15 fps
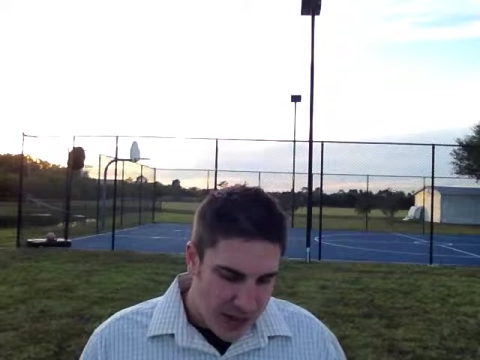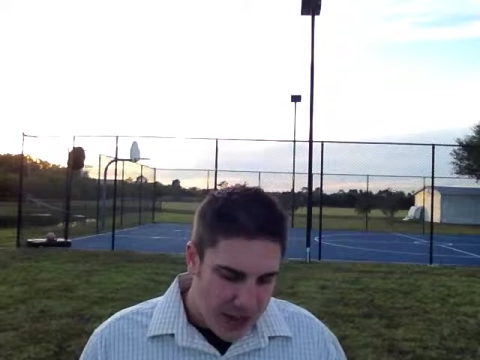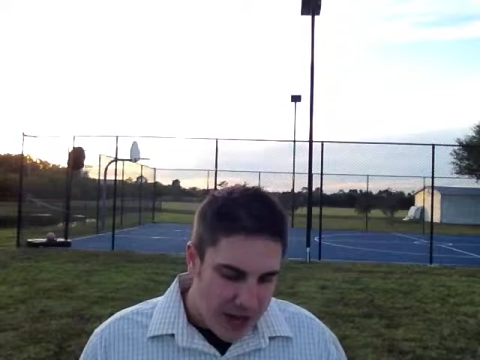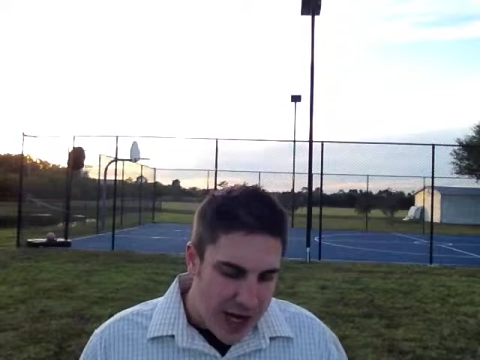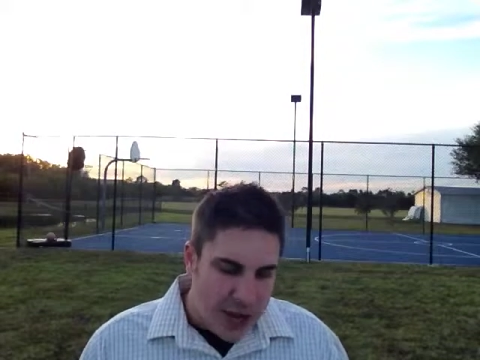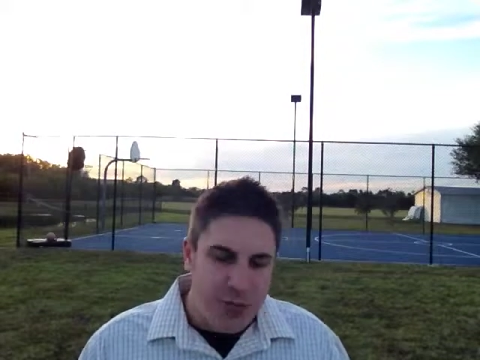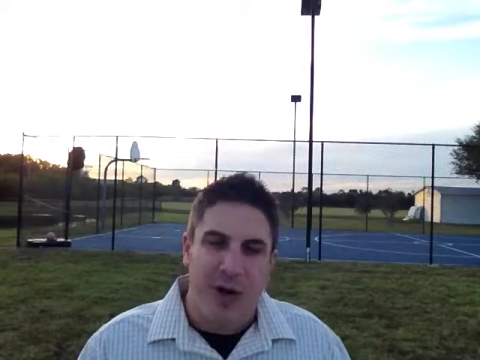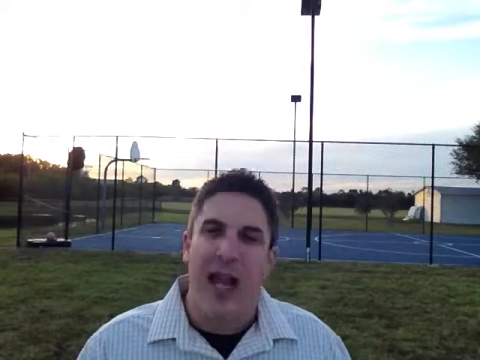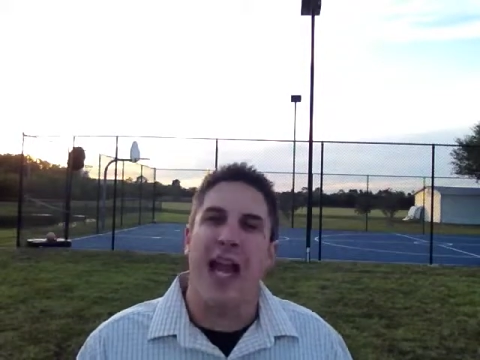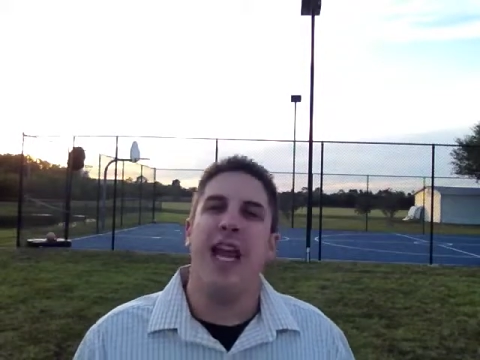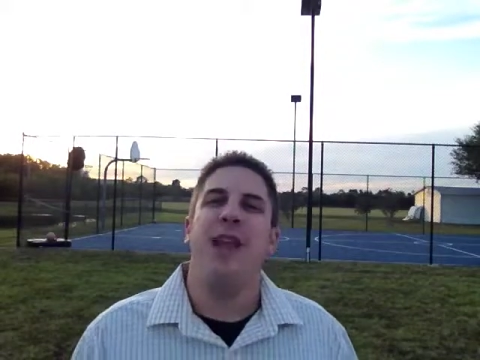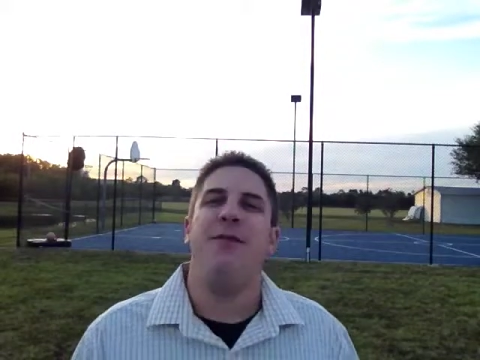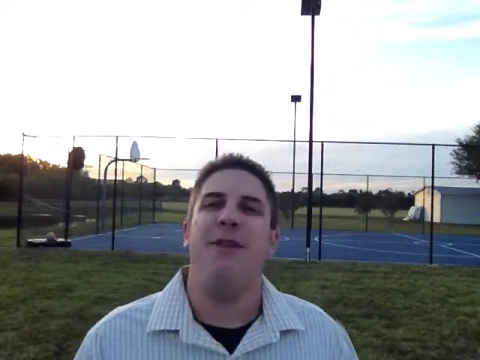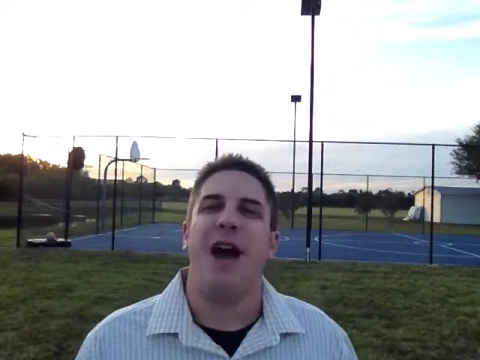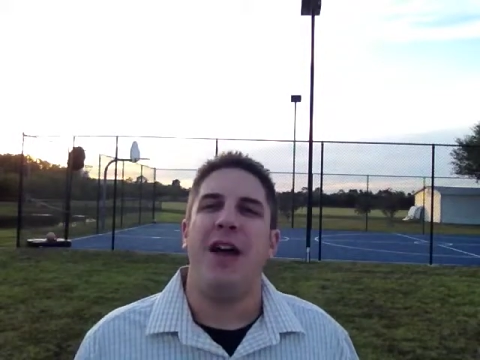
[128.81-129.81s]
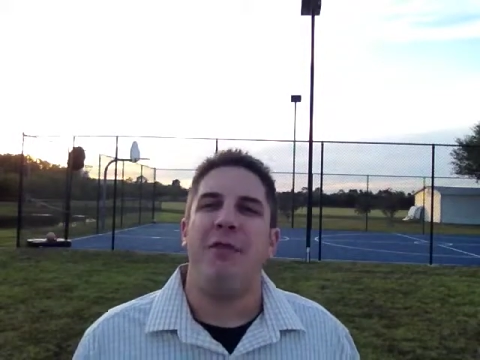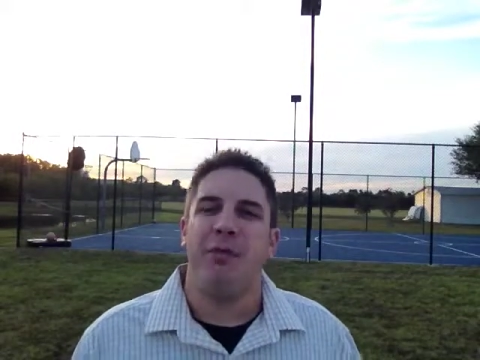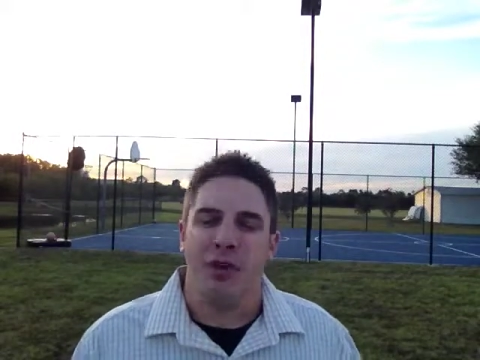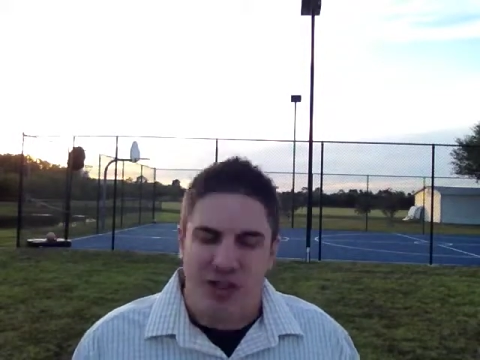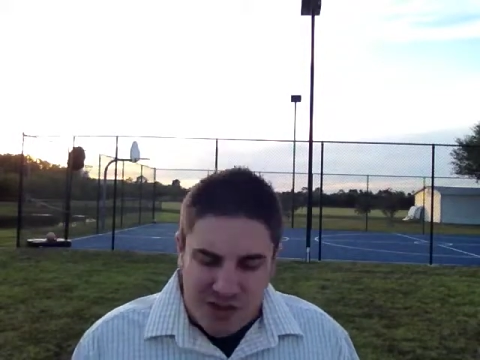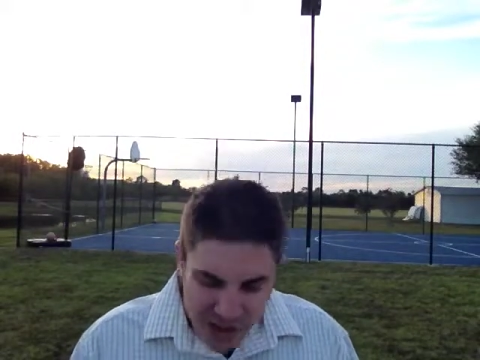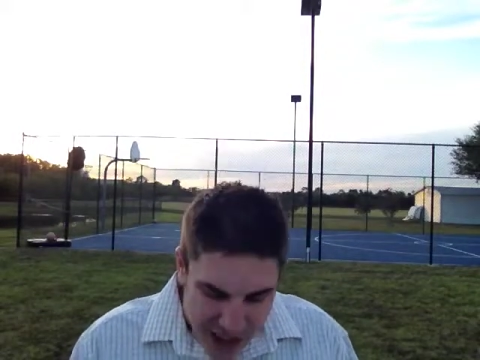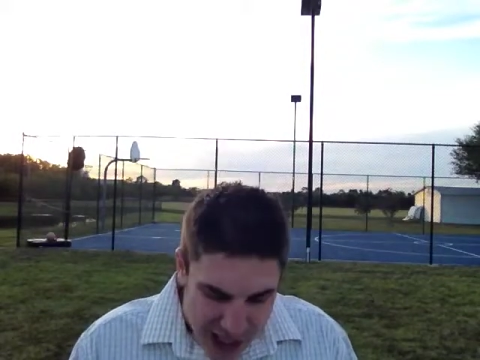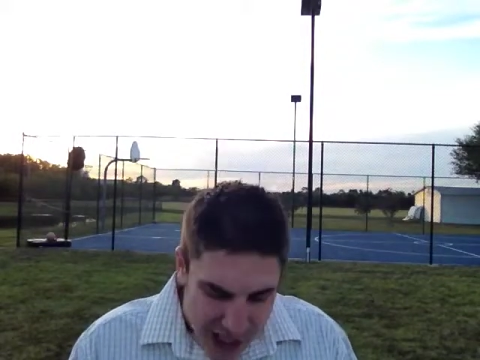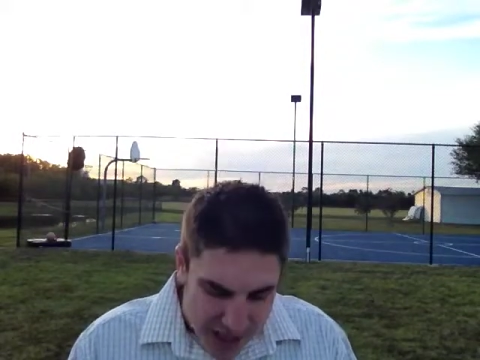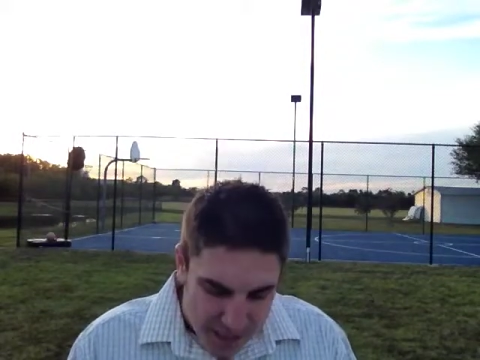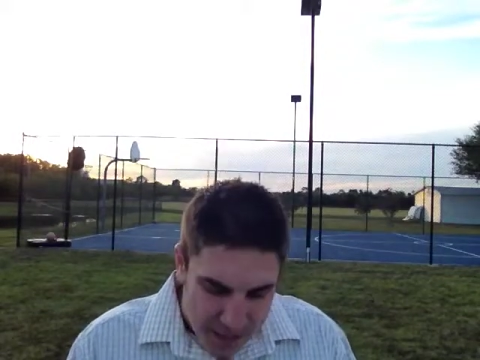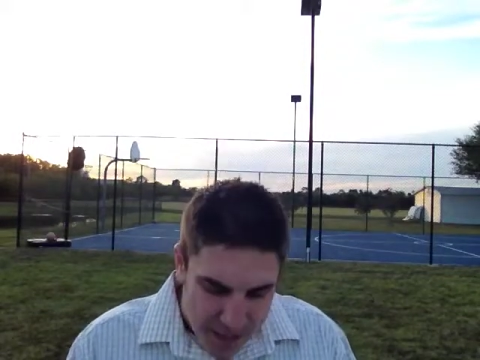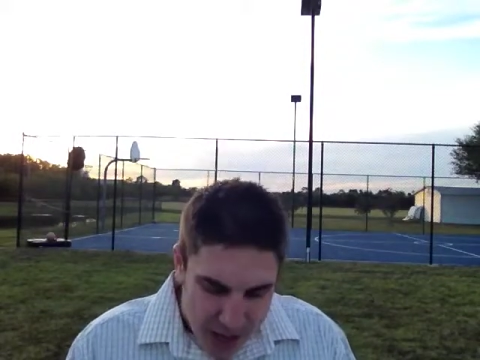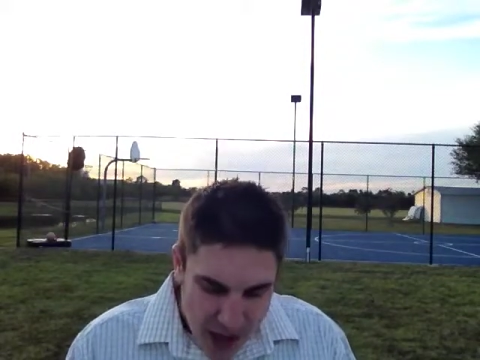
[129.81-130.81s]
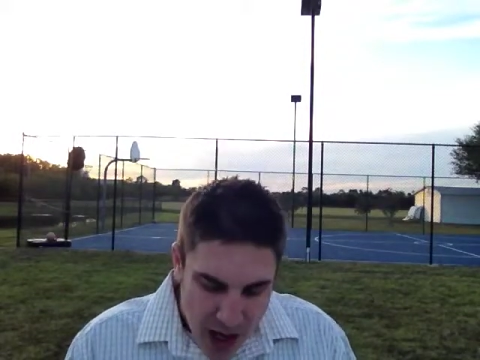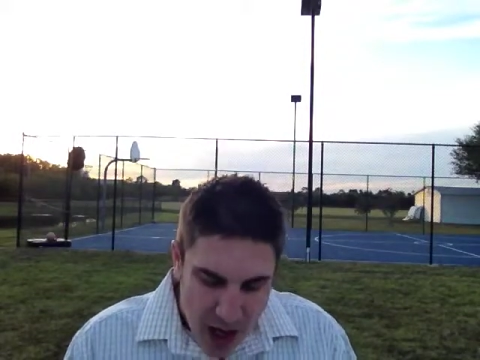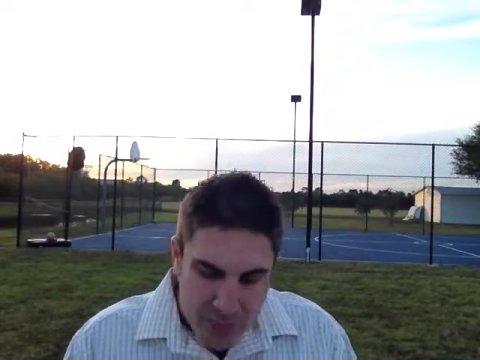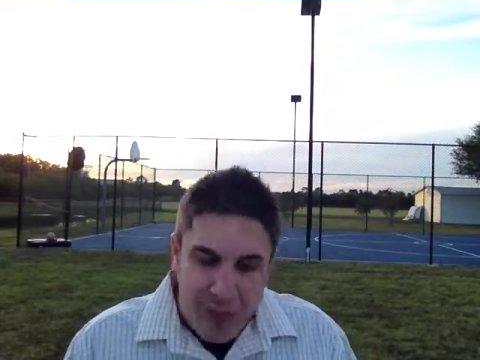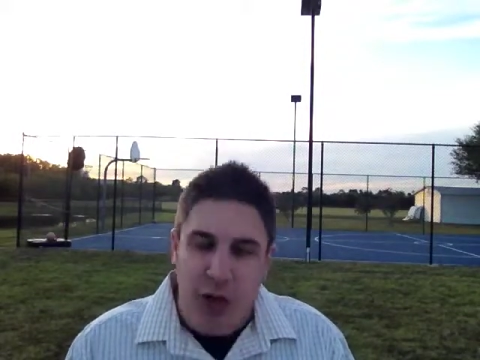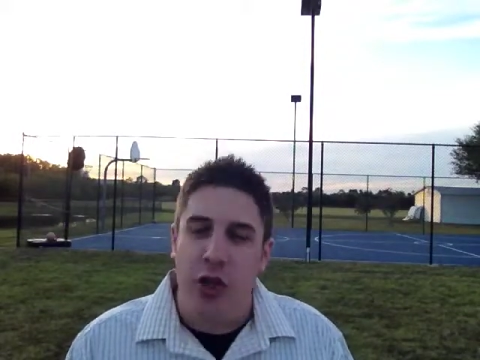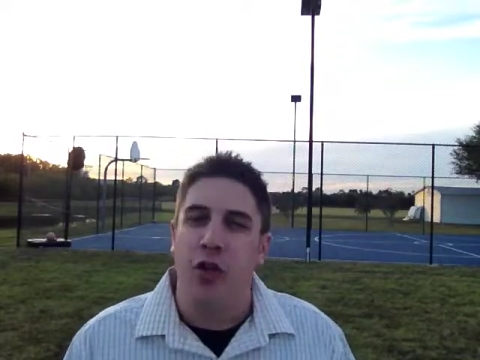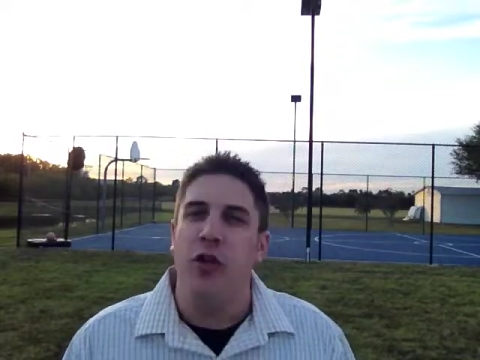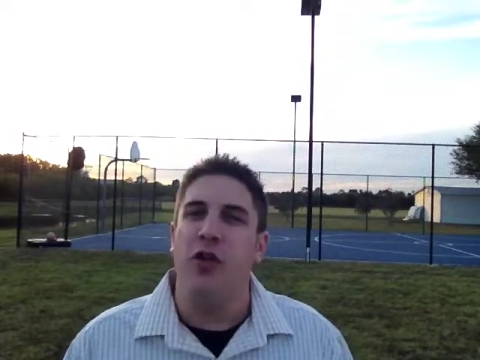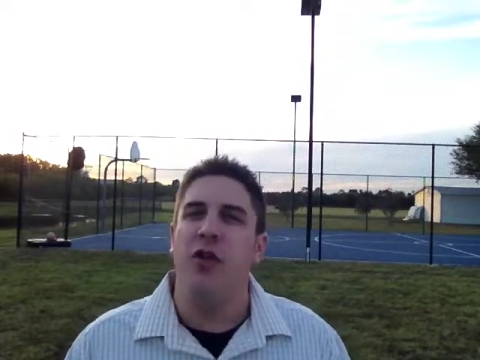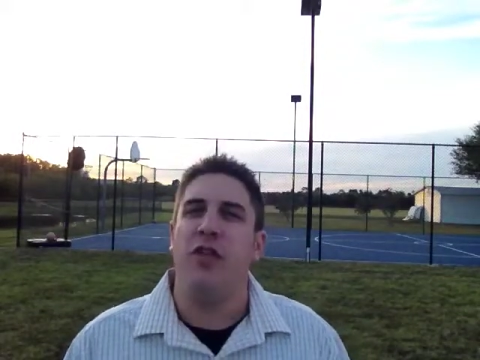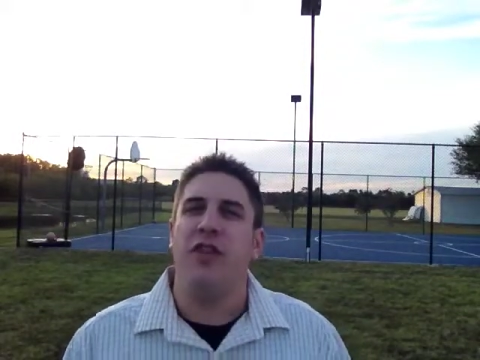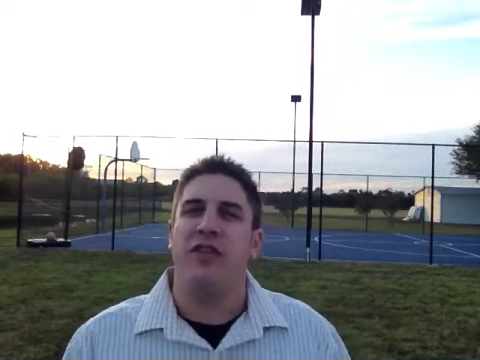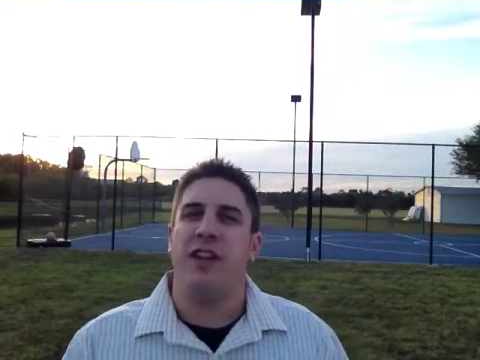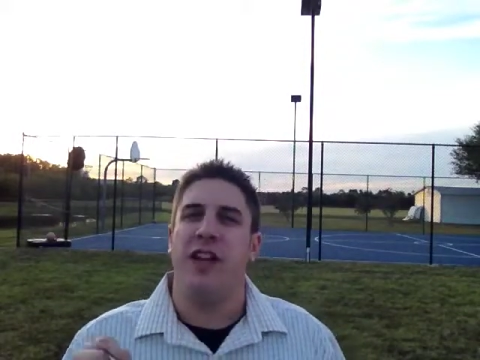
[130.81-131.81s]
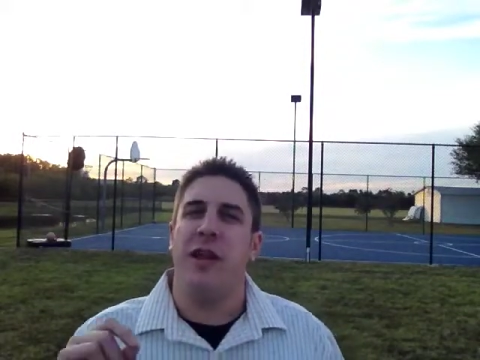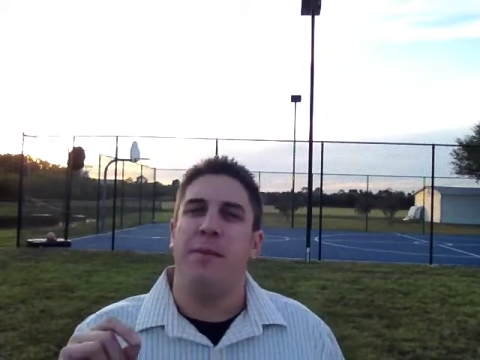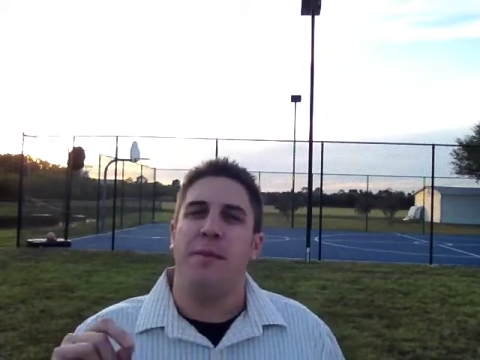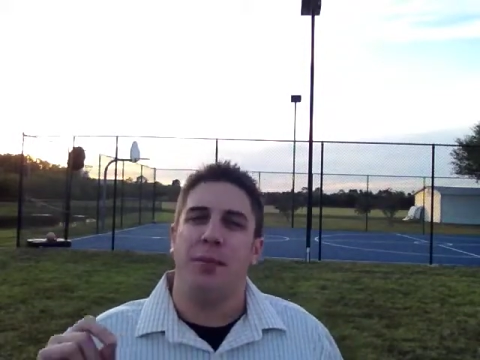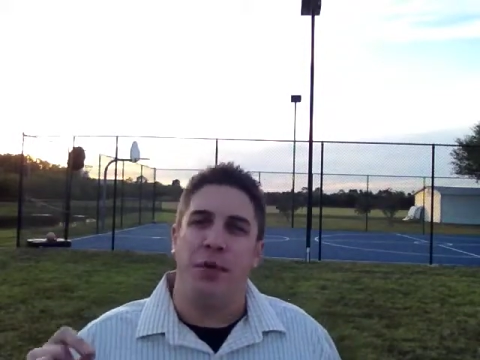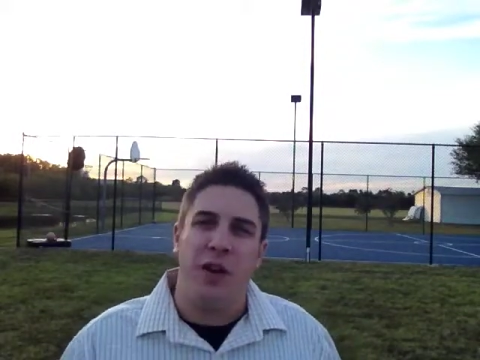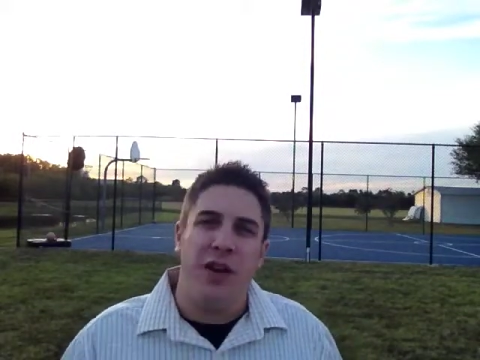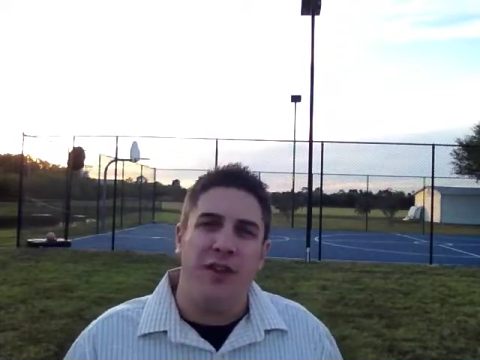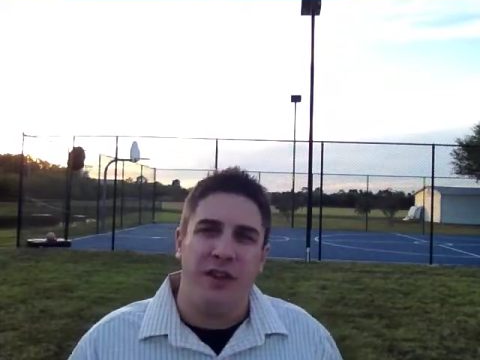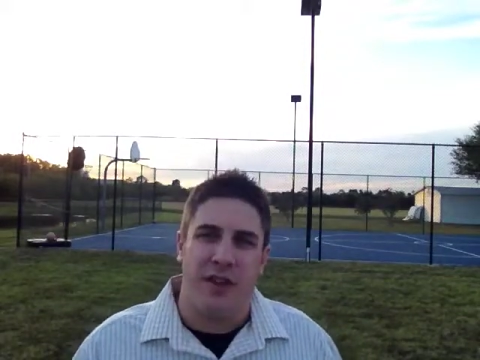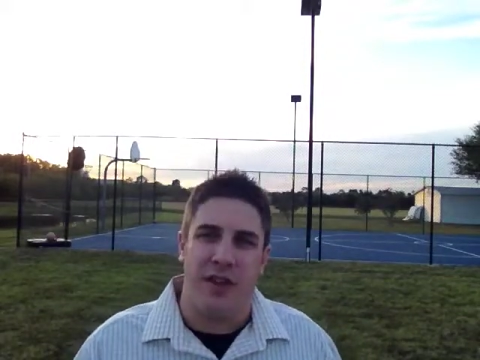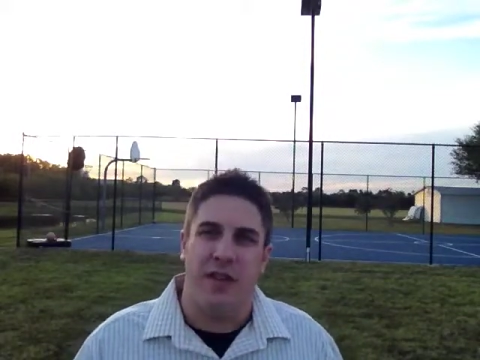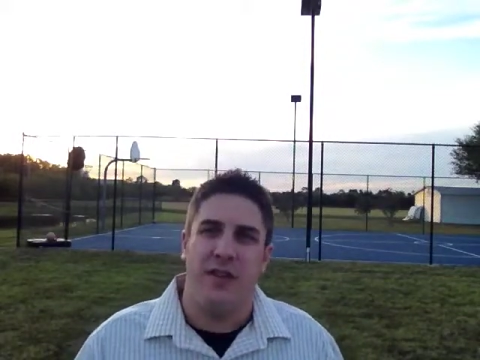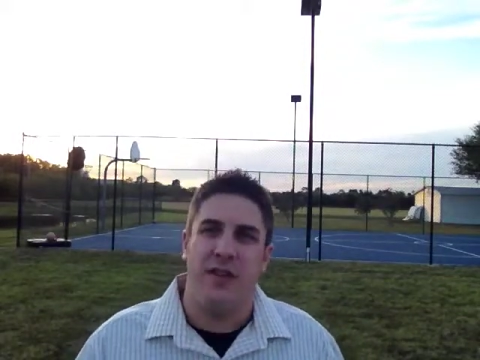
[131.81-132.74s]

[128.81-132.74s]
The next one 85% of youths in prison